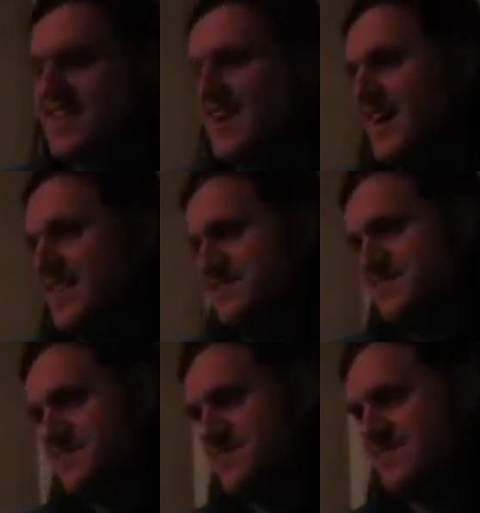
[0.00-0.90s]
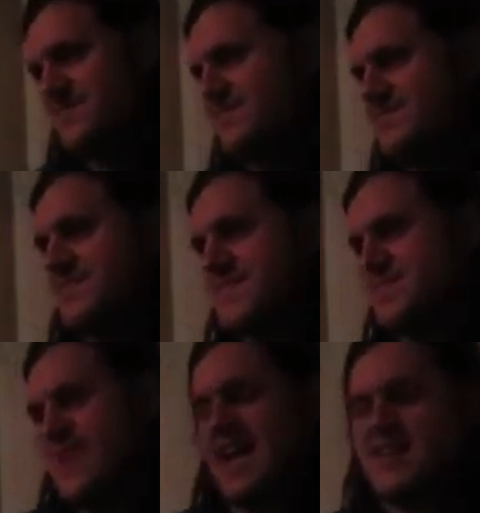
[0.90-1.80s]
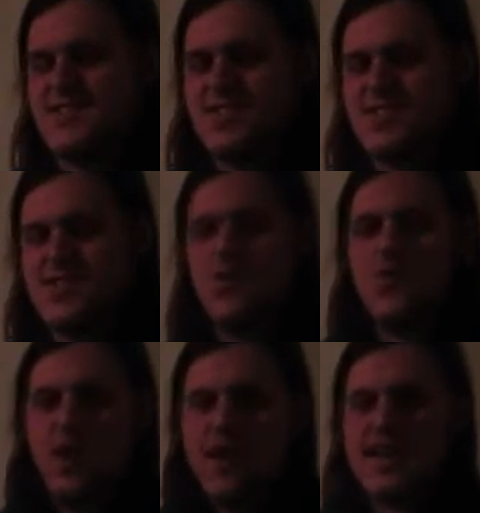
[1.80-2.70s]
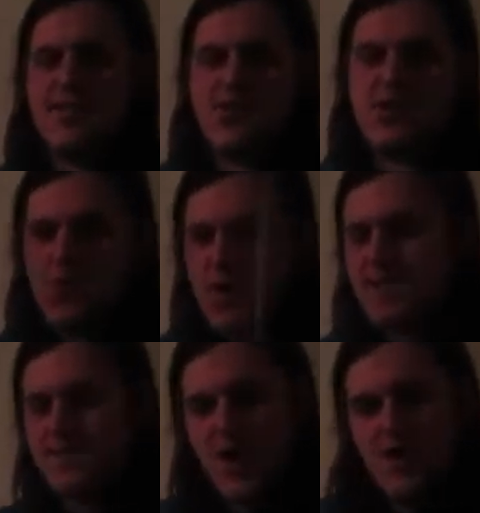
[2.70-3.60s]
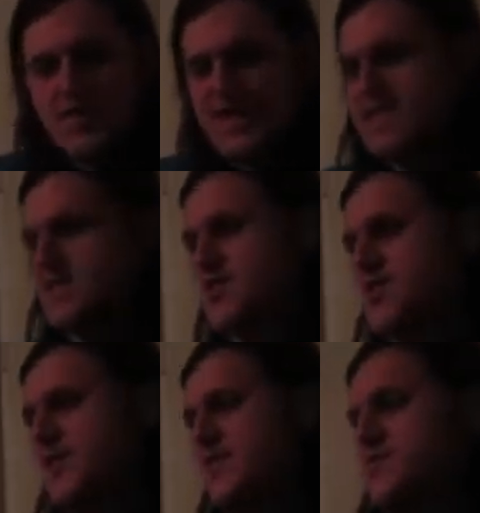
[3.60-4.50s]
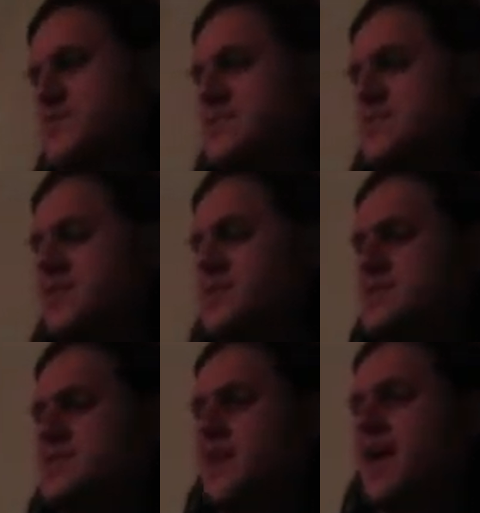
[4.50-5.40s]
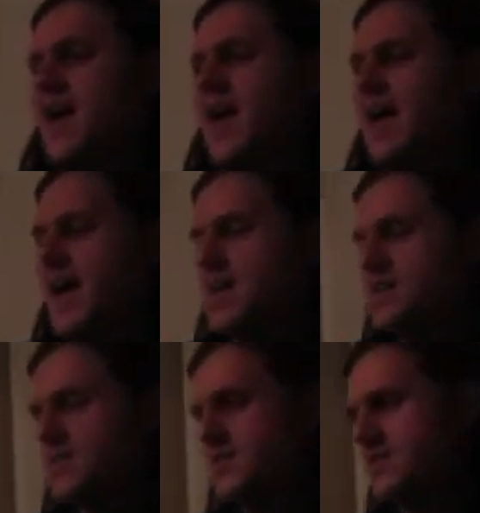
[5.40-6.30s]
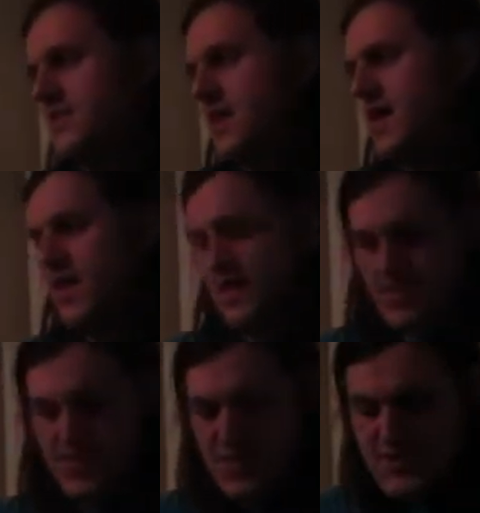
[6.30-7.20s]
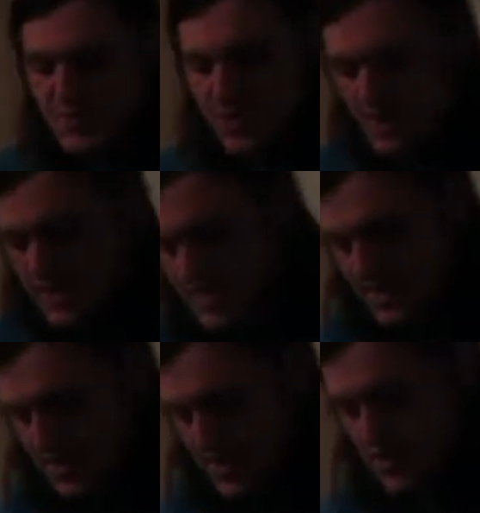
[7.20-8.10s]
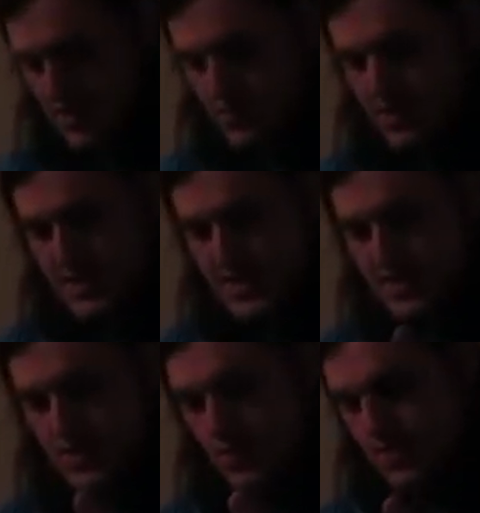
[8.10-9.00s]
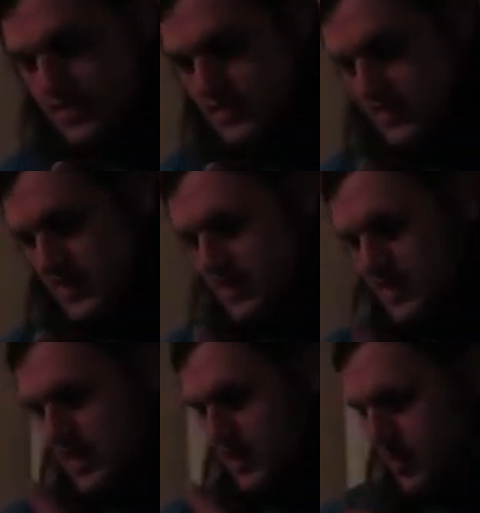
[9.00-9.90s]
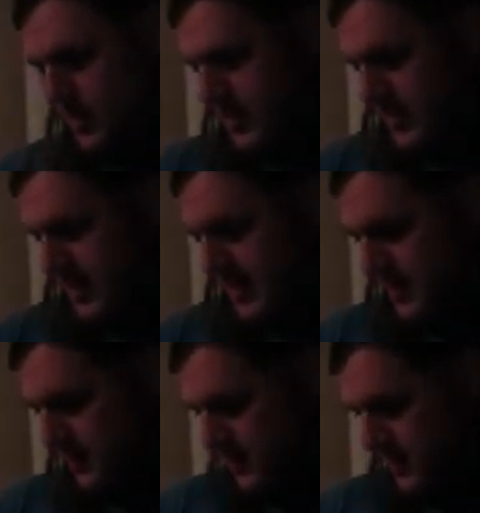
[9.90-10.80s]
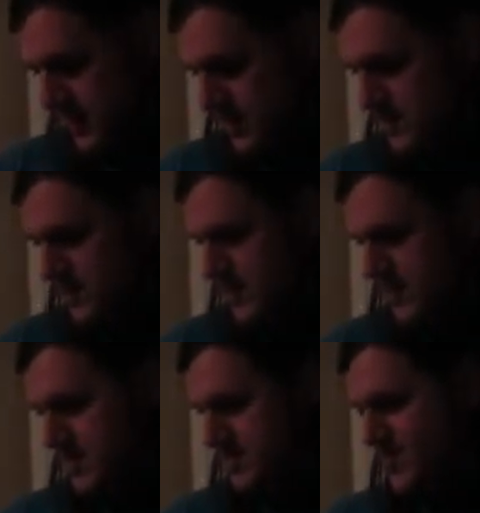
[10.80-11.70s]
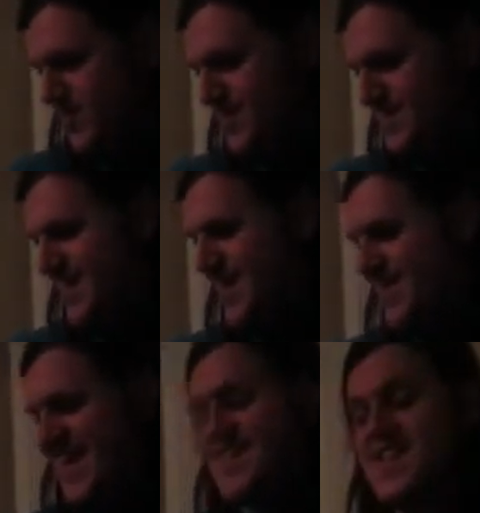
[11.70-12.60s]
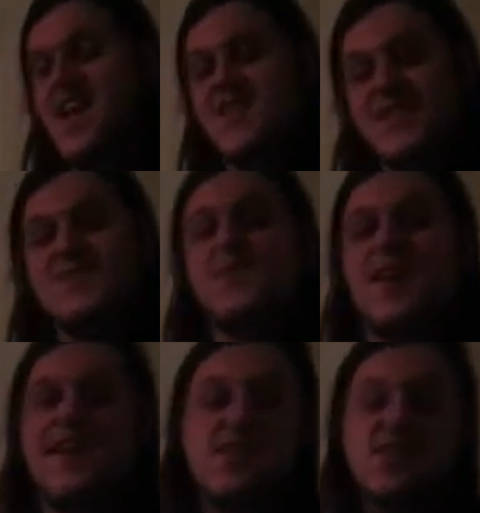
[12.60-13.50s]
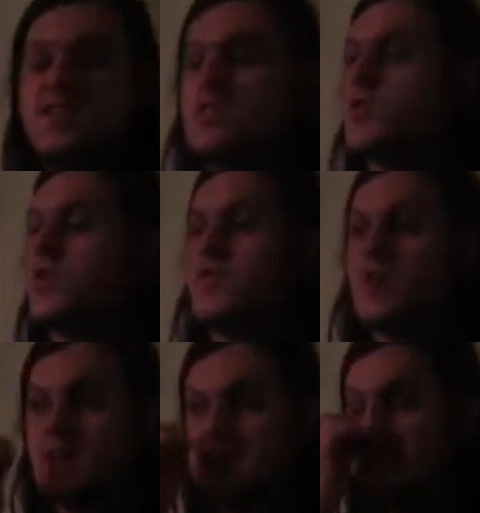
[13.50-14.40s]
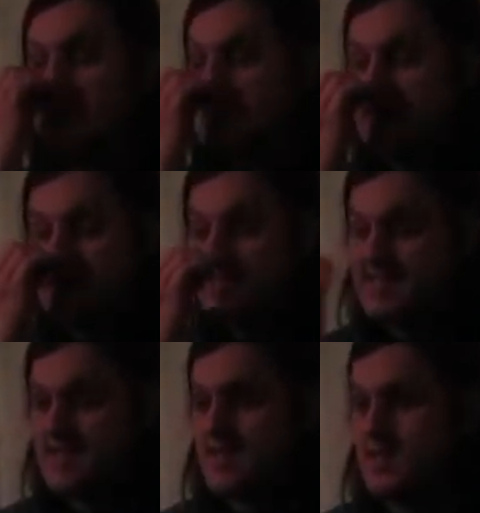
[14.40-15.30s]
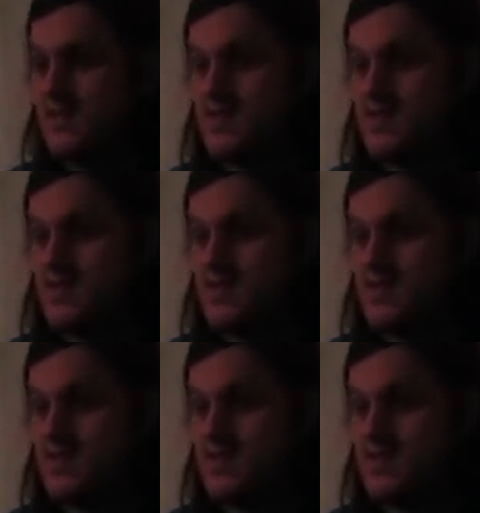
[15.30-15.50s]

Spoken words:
But yeah, just running through 1 bar of each, going through them in sequence. And this part, you can really do, there's like a ball of cat hair on me. And it just won't go away. This part you can do if you're at literally any skill level.